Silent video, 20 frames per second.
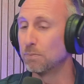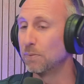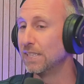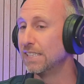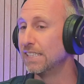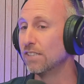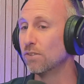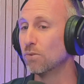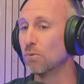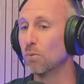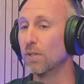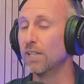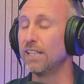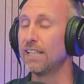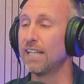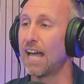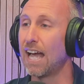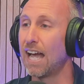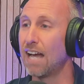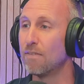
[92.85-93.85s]
We didn't
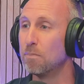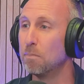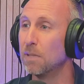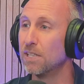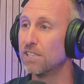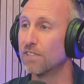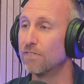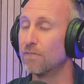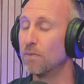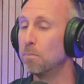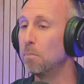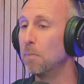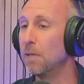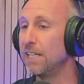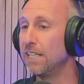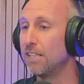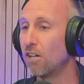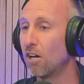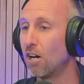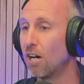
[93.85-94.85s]
really have much of a
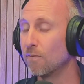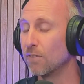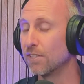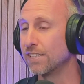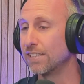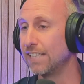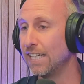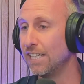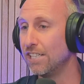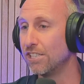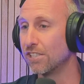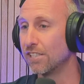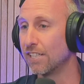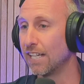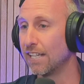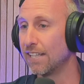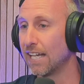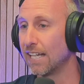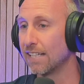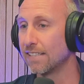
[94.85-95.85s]
money conversation
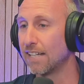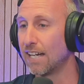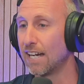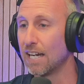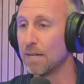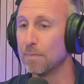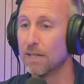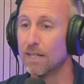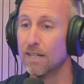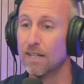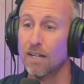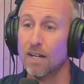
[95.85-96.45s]
at that time.